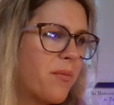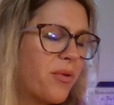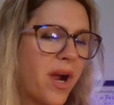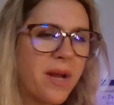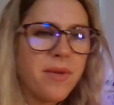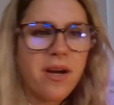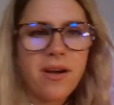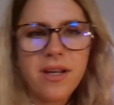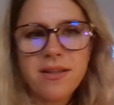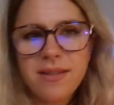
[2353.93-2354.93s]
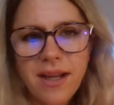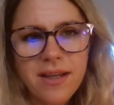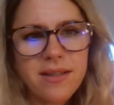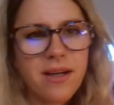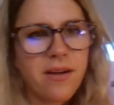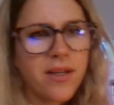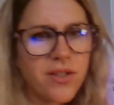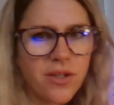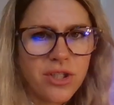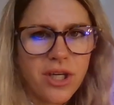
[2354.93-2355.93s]
primary, secondary,
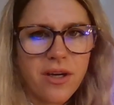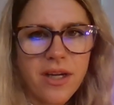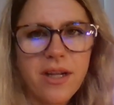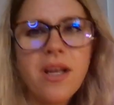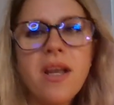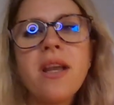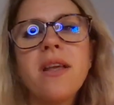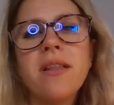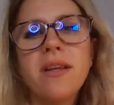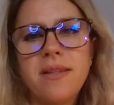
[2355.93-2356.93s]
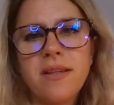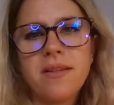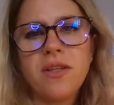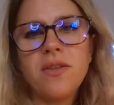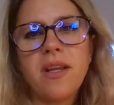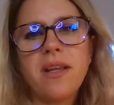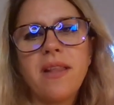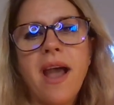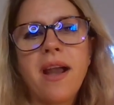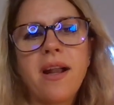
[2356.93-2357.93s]
tertiary. This is using
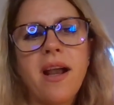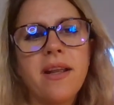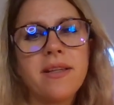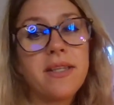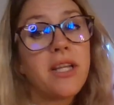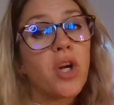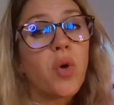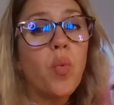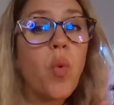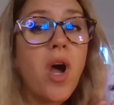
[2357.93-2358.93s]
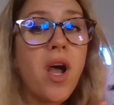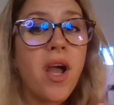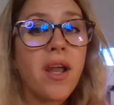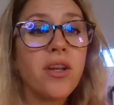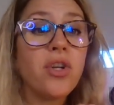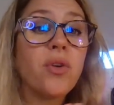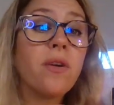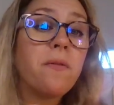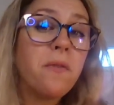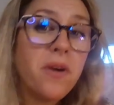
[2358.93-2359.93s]
that kind of tier one
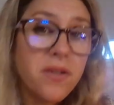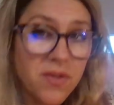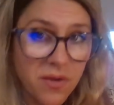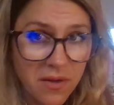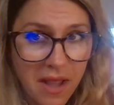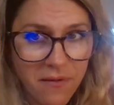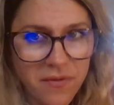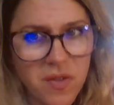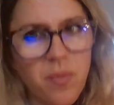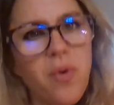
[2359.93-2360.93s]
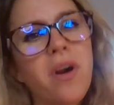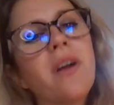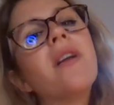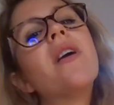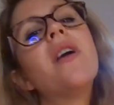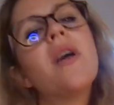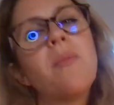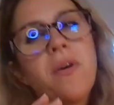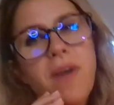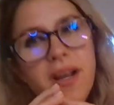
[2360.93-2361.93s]
universal level of support,
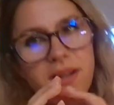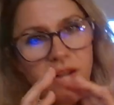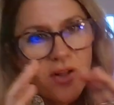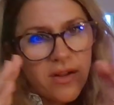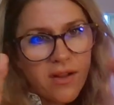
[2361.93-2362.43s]
providing the